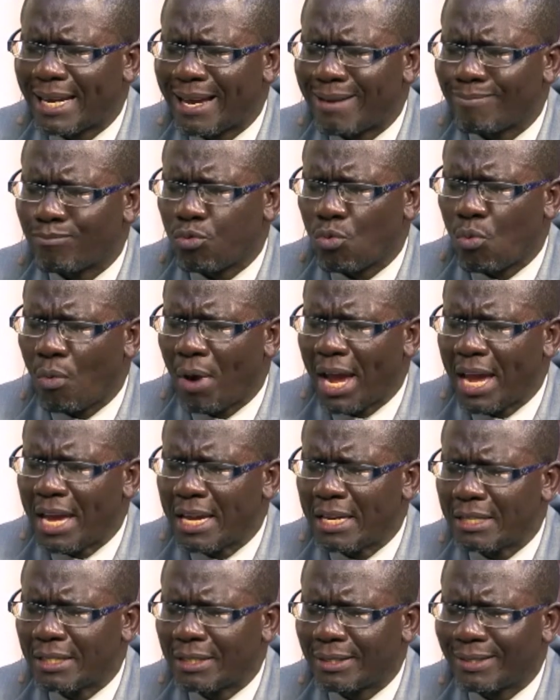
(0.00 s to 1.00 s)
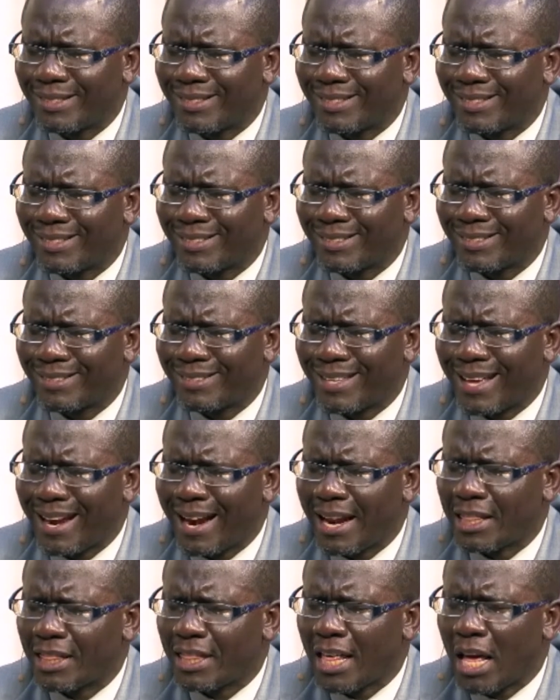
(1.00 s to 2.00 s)
up ways that
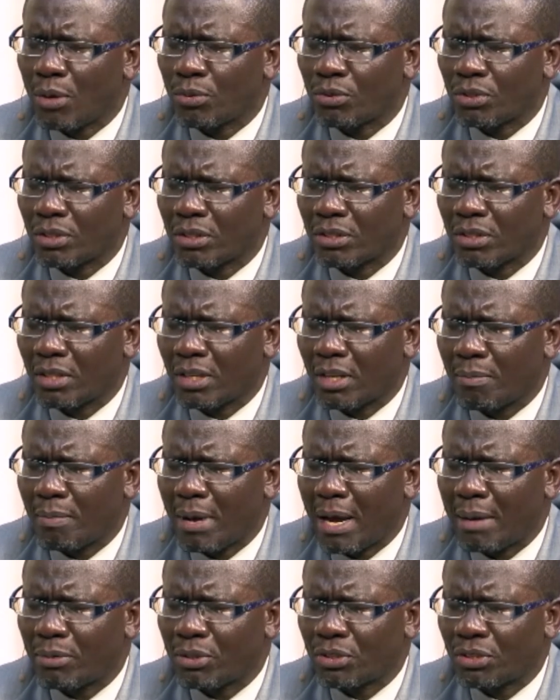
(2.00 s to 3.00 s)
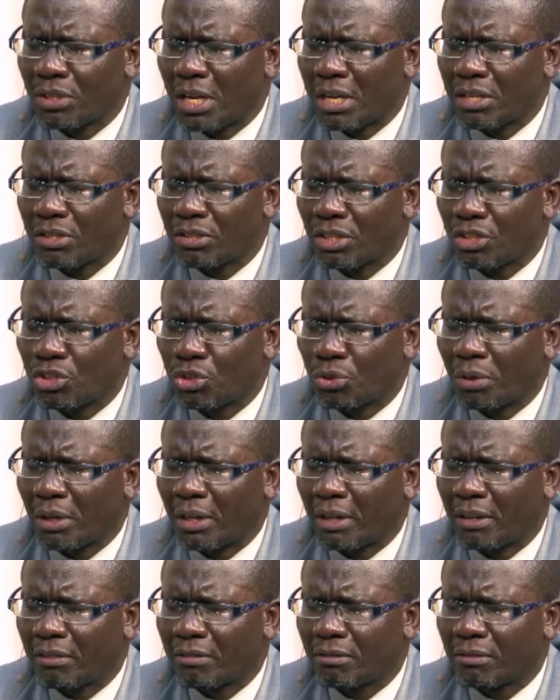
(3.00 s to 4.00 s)
are thousands that the Bible says that you
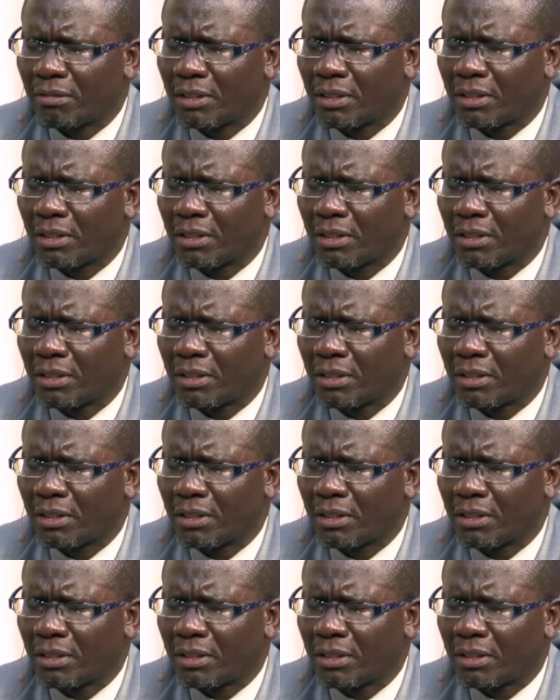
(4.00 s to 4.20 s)
have,